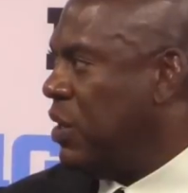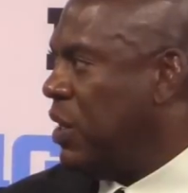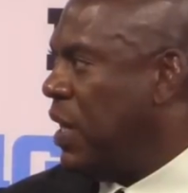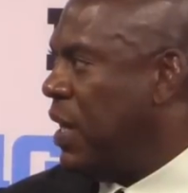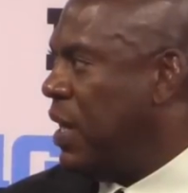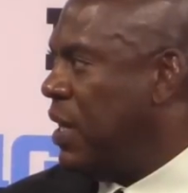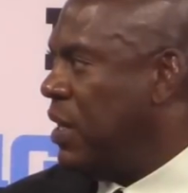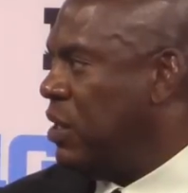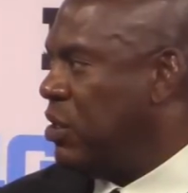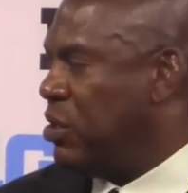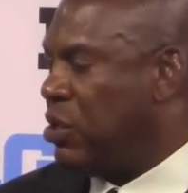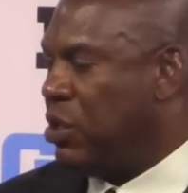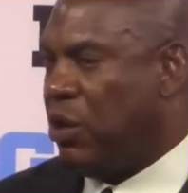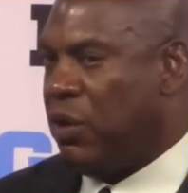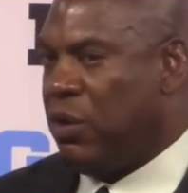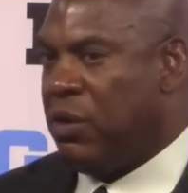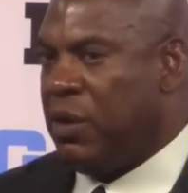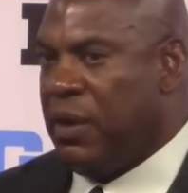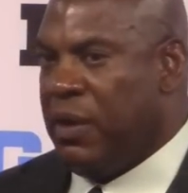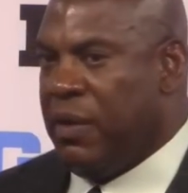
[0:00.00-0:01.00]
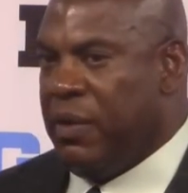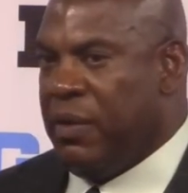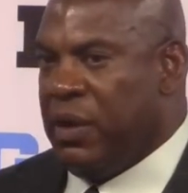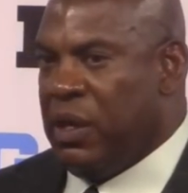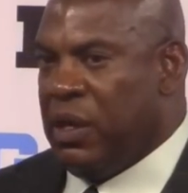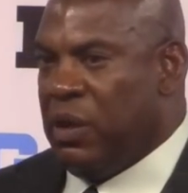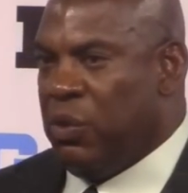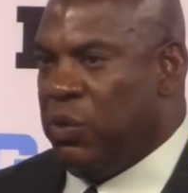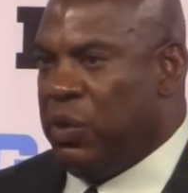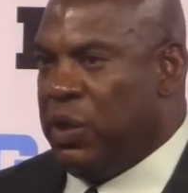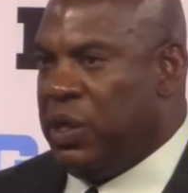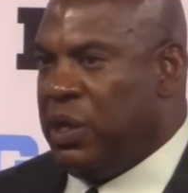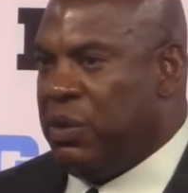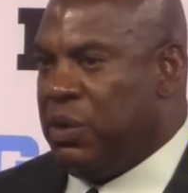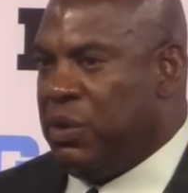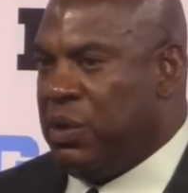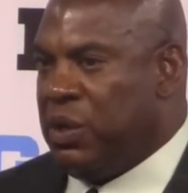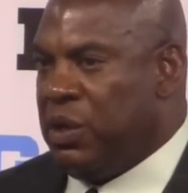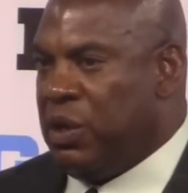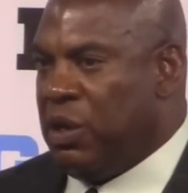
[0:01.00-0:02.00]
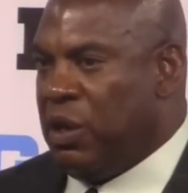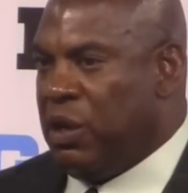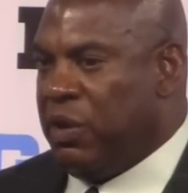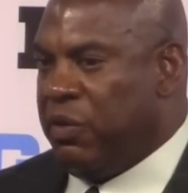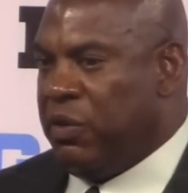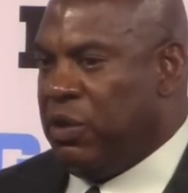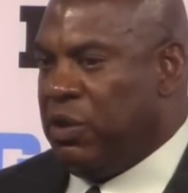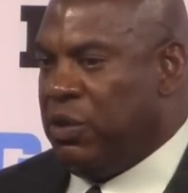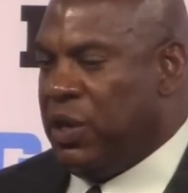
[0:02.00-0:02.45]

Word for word: not. And so we, you know,